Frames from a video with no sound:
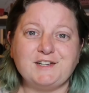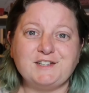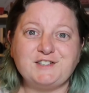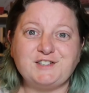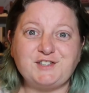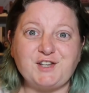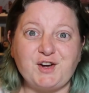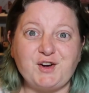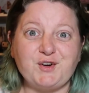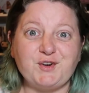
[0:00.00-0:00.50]

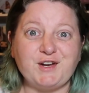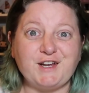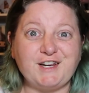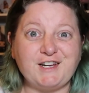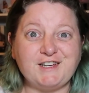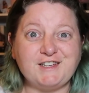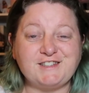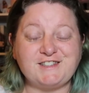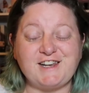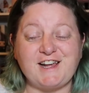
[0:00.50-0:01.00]
So it
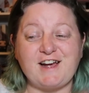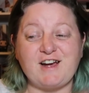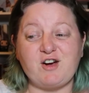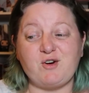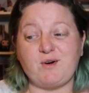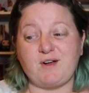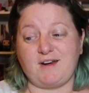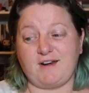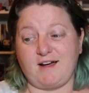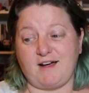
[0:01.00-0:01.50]
is
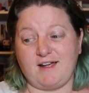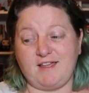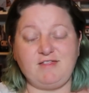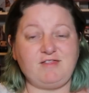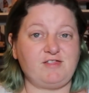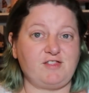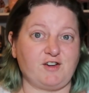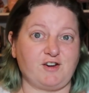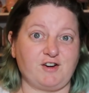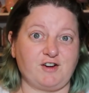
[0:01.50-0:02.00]
now
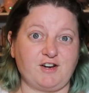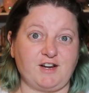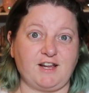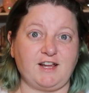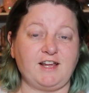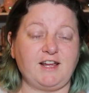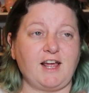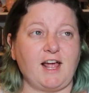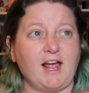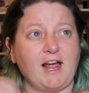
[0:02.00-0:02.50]

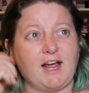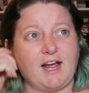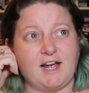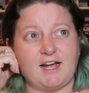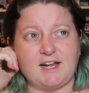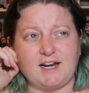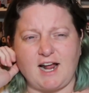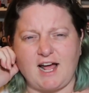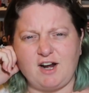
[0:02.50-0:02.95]
9:30 and